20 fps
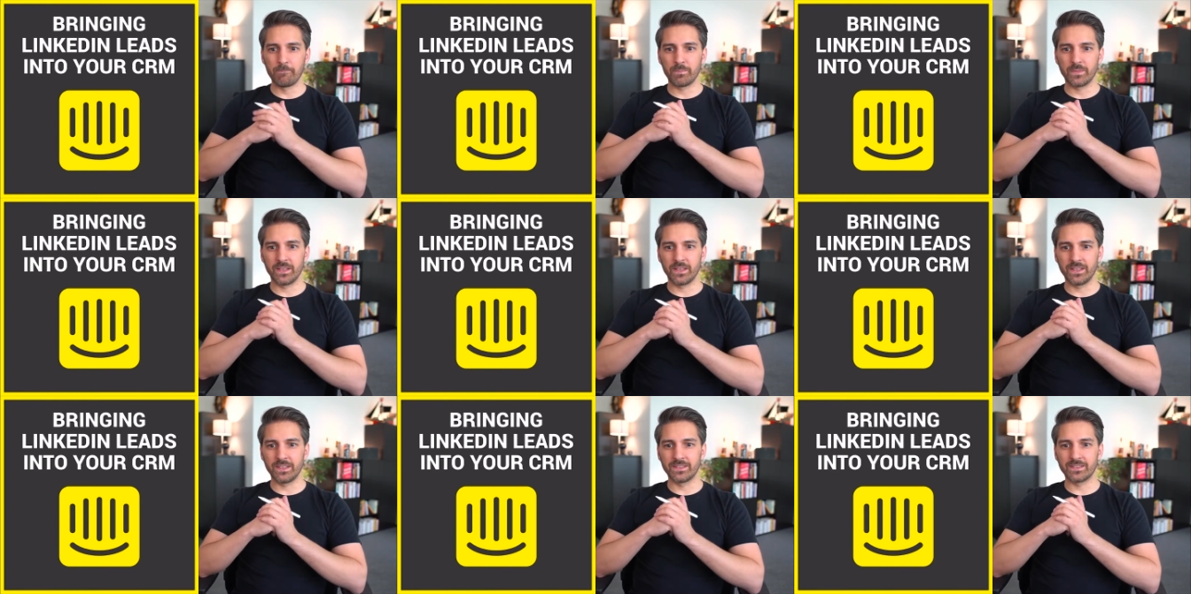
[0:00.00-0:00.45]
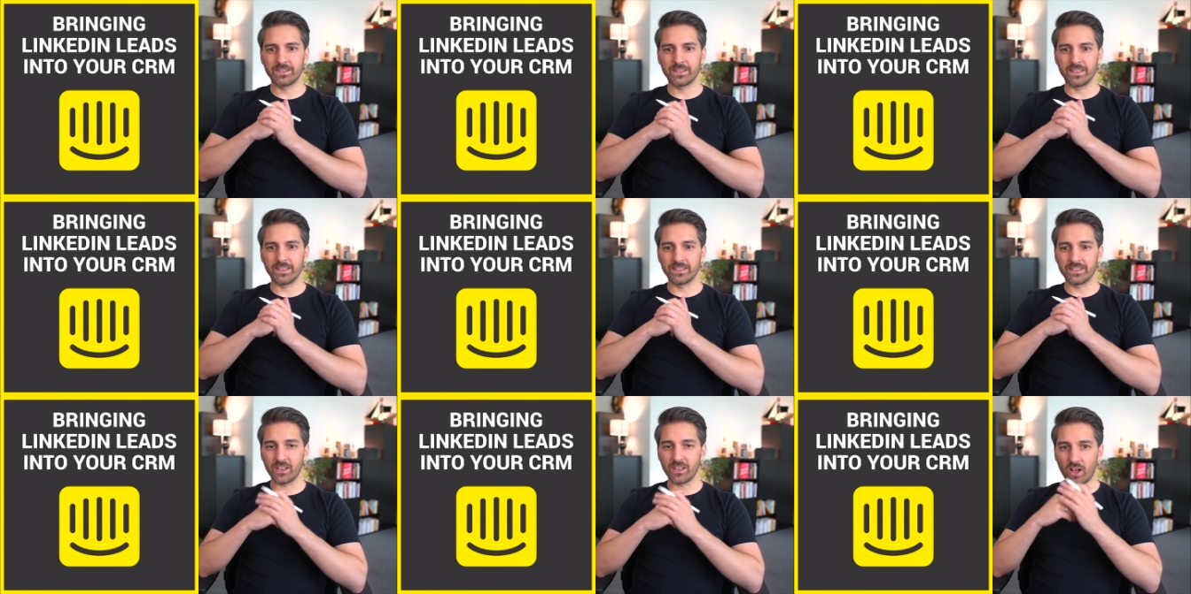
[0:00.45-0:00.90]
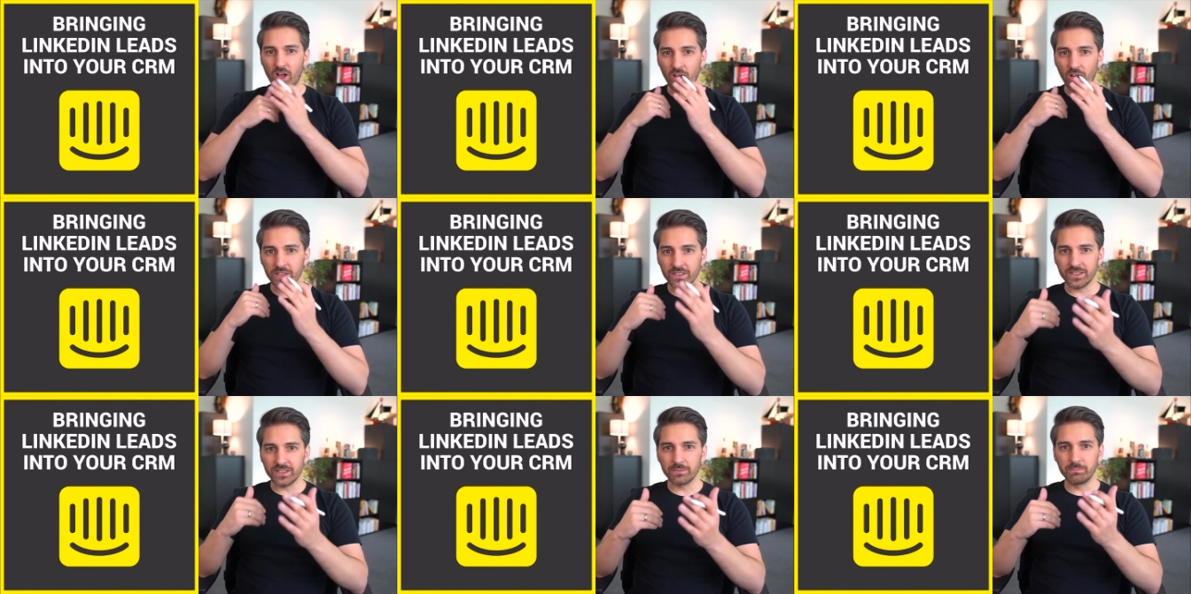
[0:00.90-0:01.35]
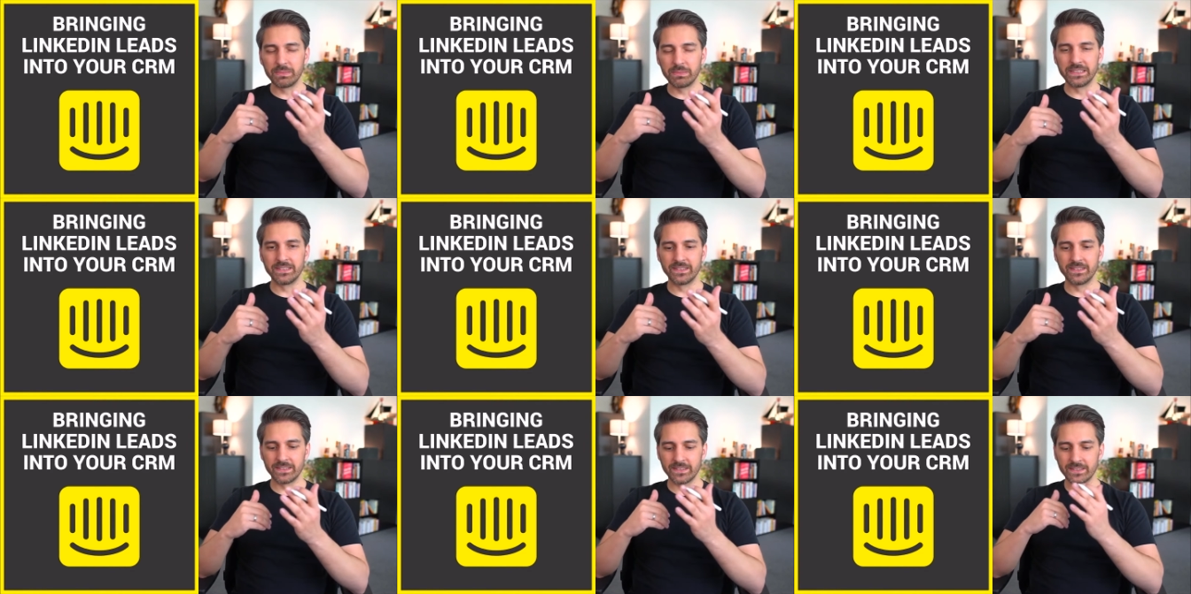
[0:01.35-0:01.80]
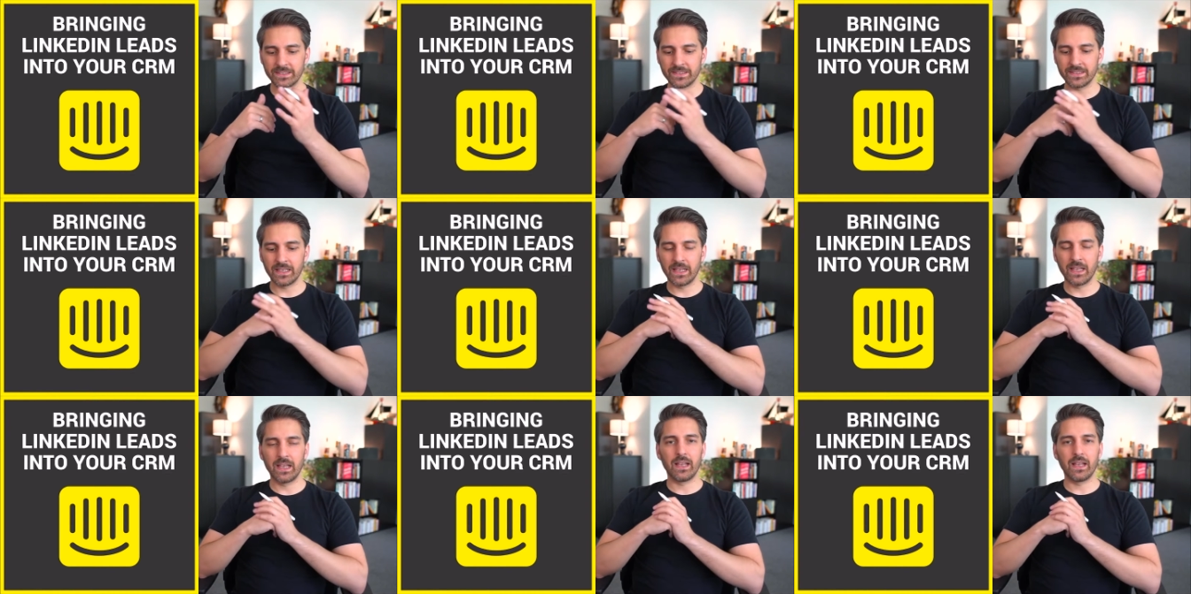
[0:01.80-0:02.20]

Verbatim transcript: It's, it's honest business,